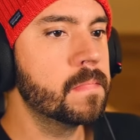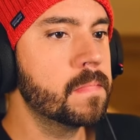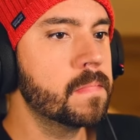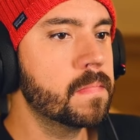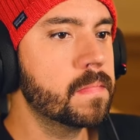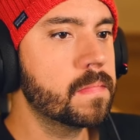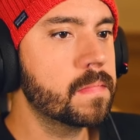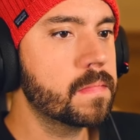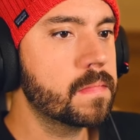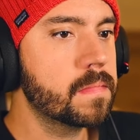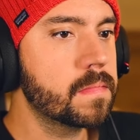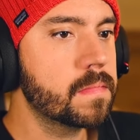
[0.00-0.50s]
Me and
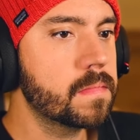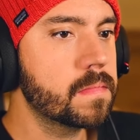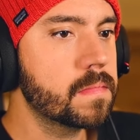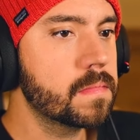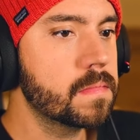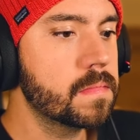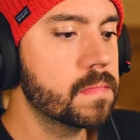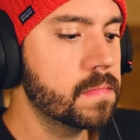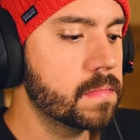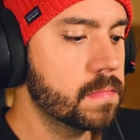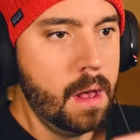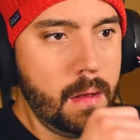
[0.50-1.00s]
my wife do.
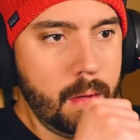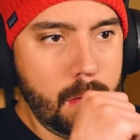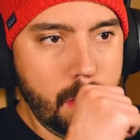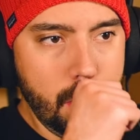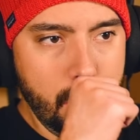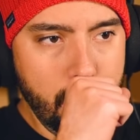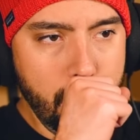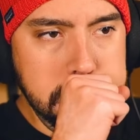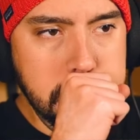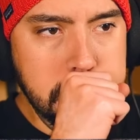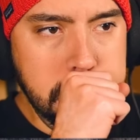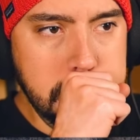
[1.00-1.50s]
Old
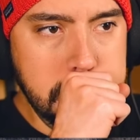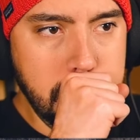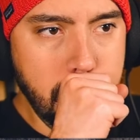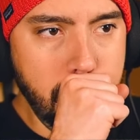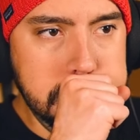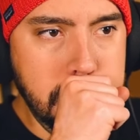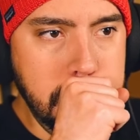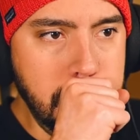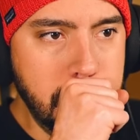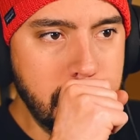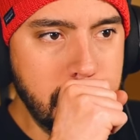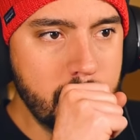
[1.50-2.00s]
man Karugan
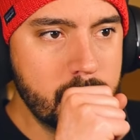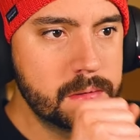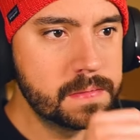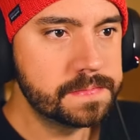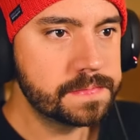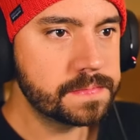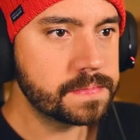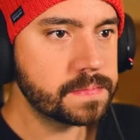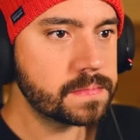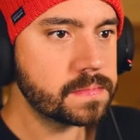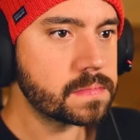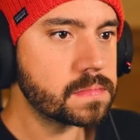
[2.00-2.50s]
didn't, that's why
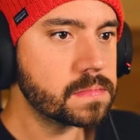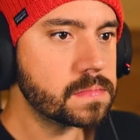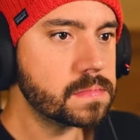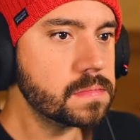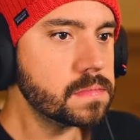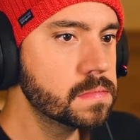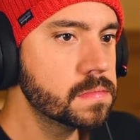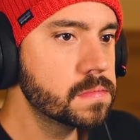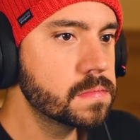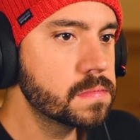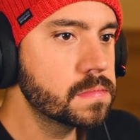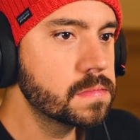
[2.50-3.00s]
we
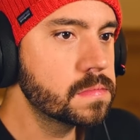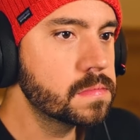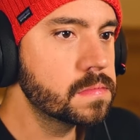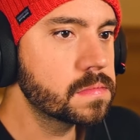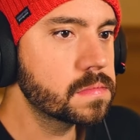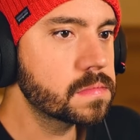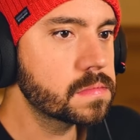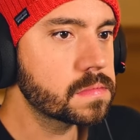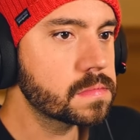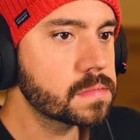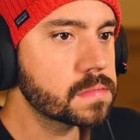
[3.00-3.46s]
run off.